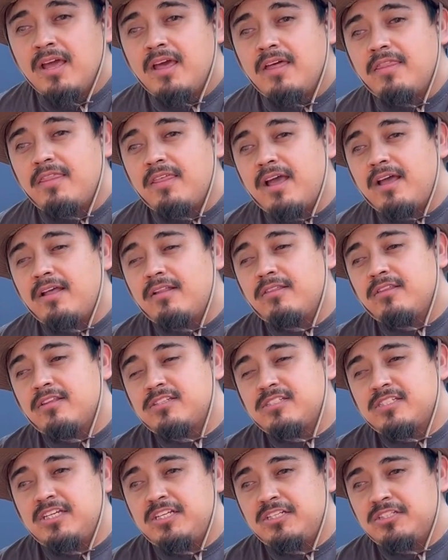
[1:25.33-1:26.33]
that the
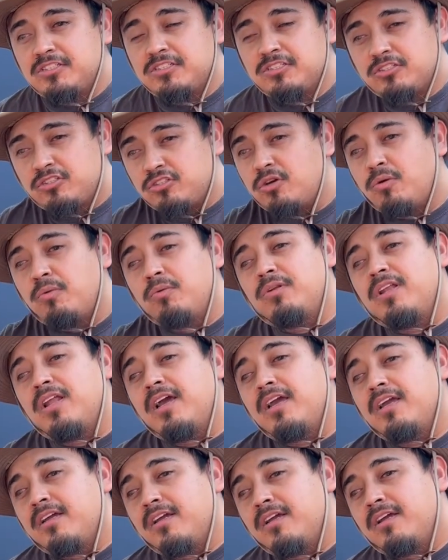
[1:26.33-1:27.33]
seeds just don't
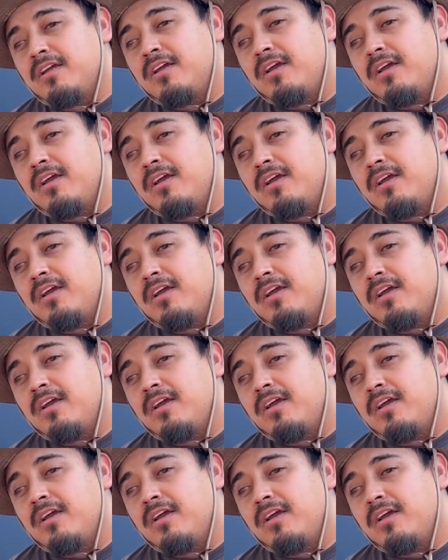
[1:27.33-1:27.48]
like